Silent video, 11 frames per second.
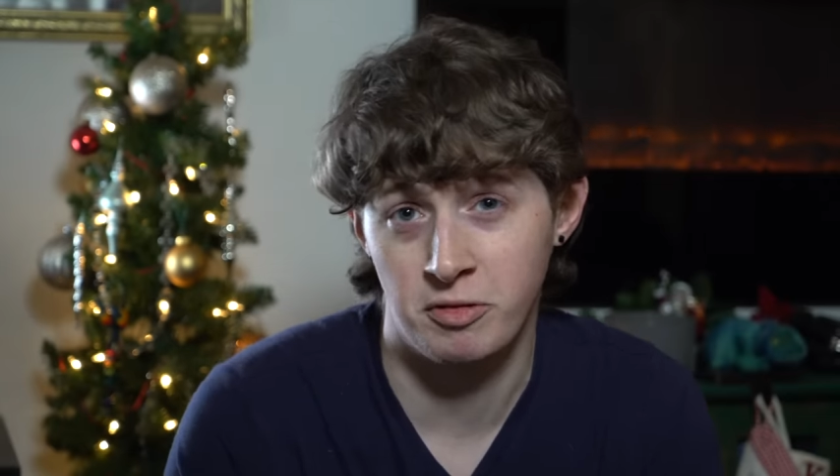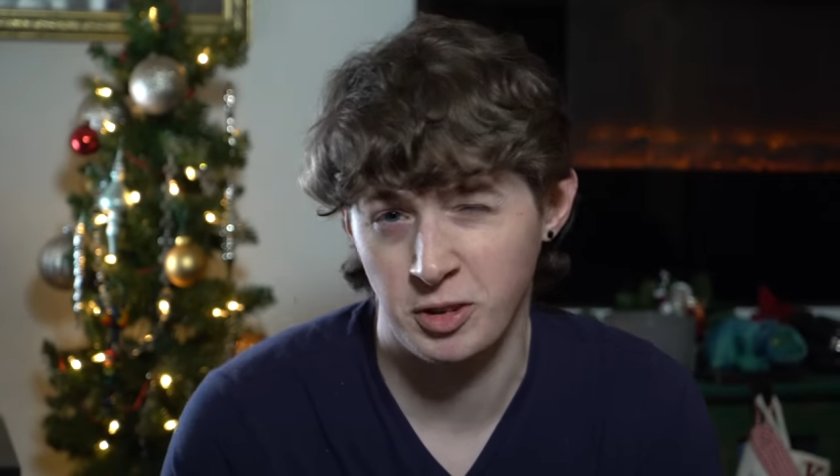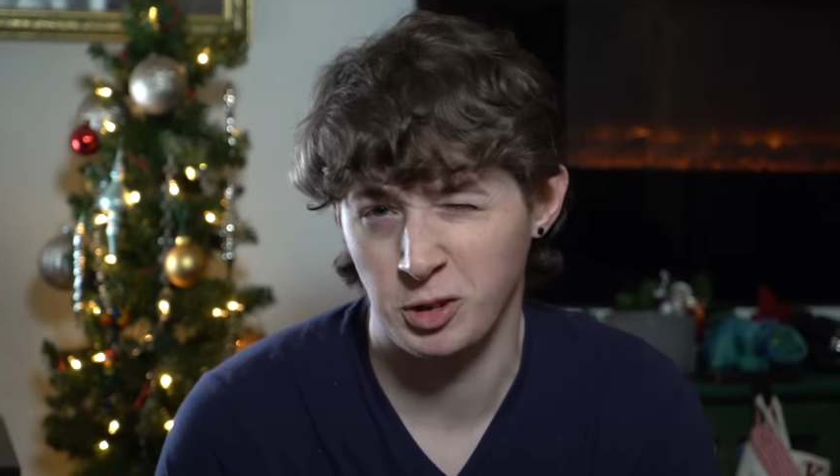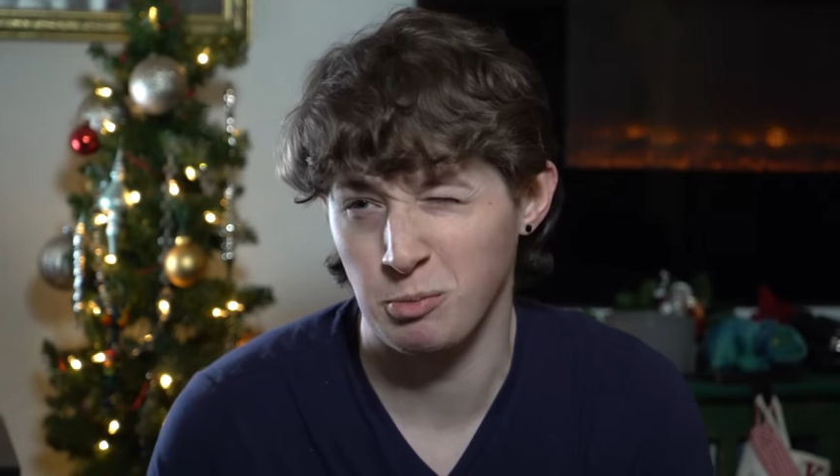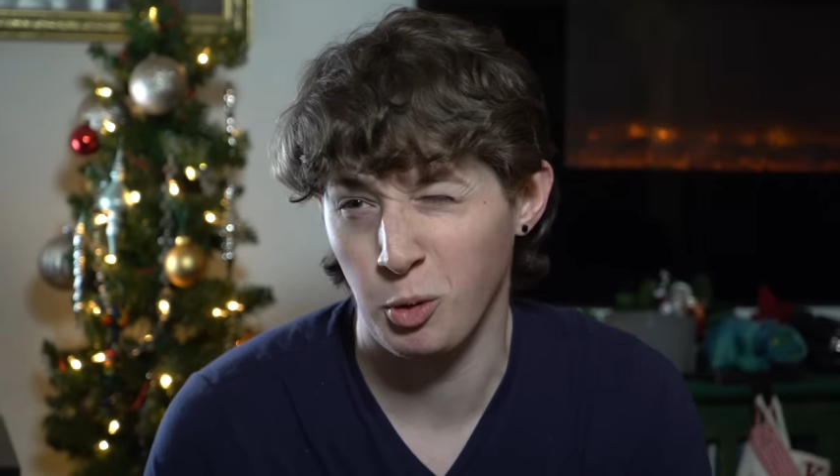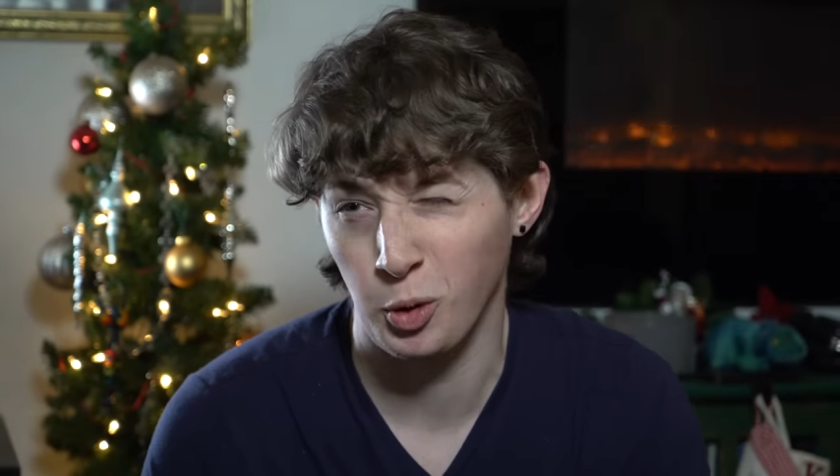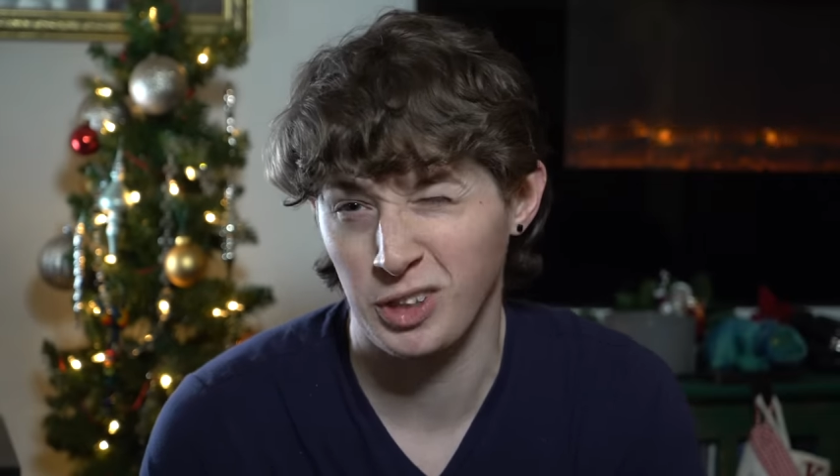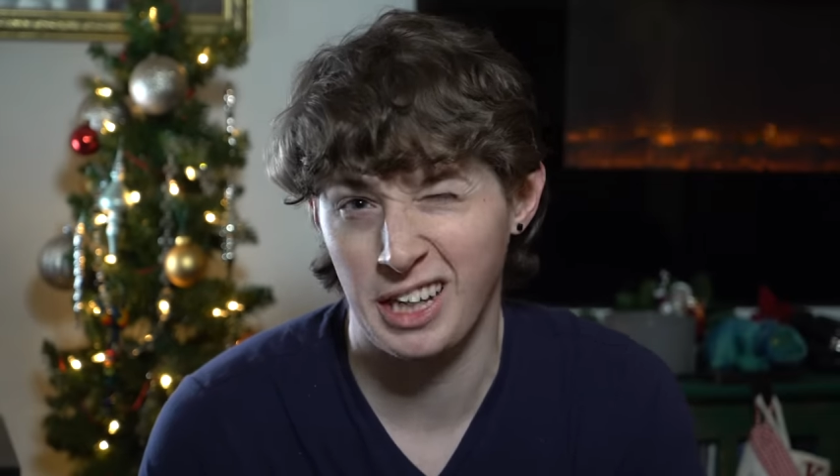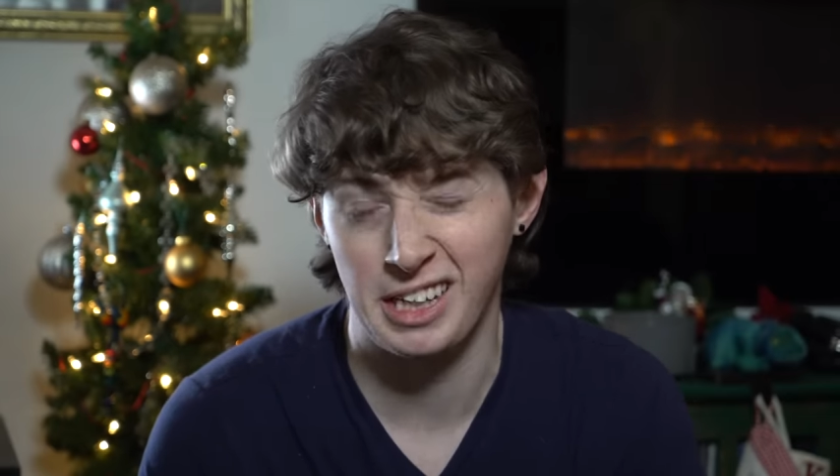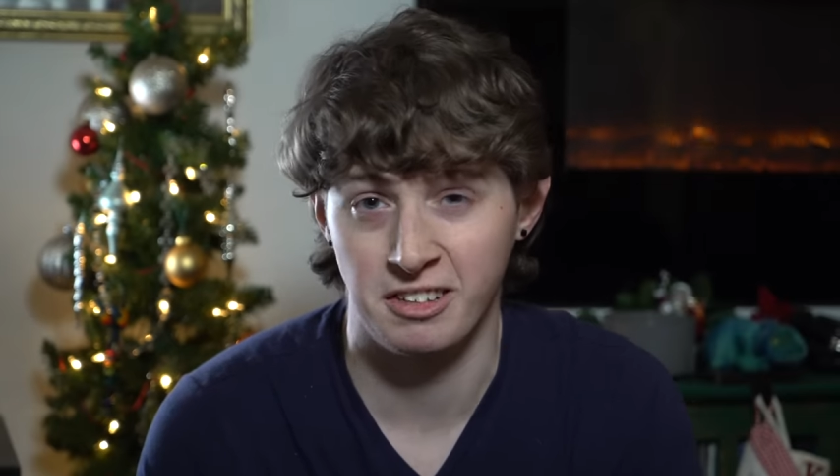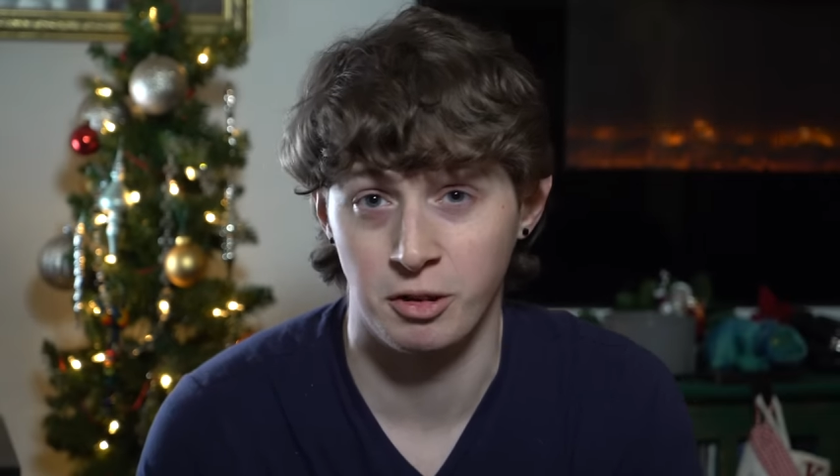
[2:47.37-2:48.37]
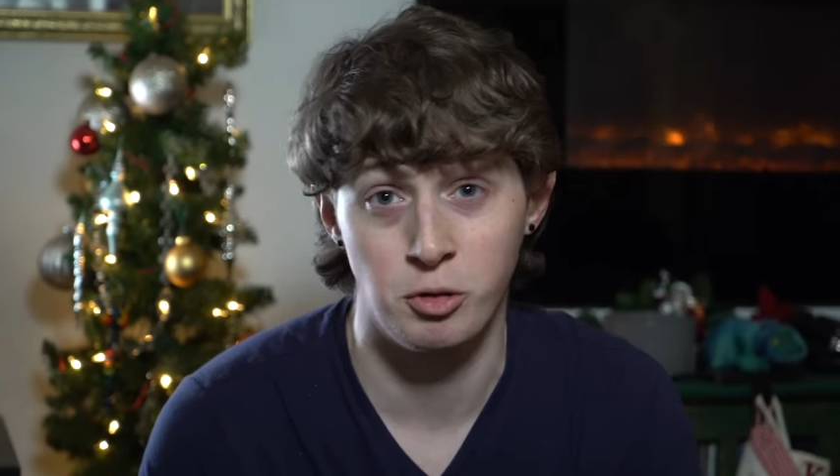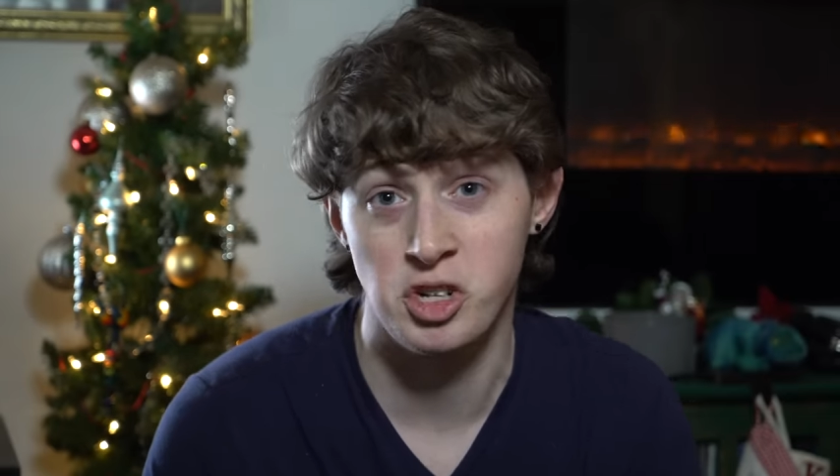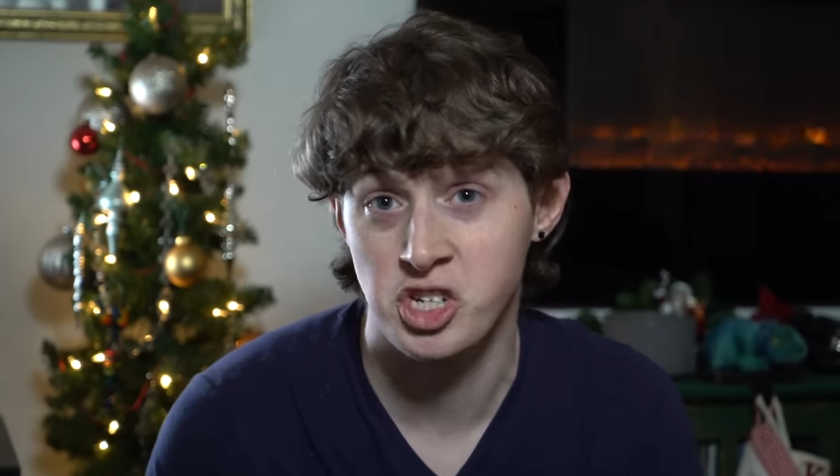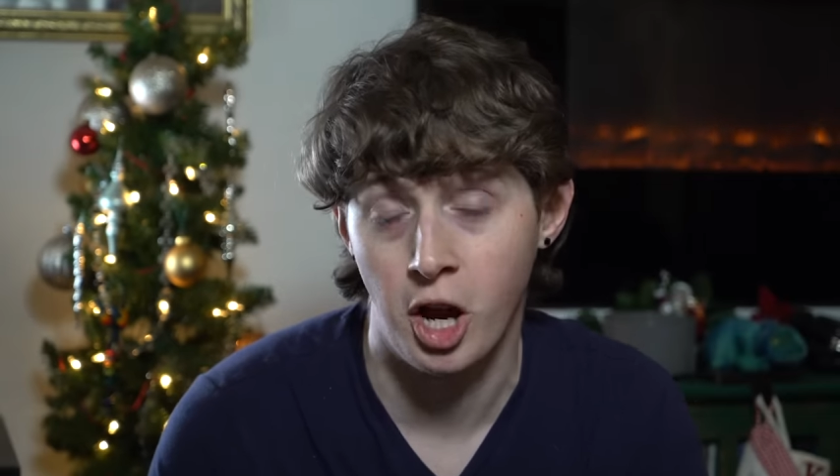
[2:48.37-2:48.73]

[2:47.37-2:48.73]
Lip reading: feel more like its own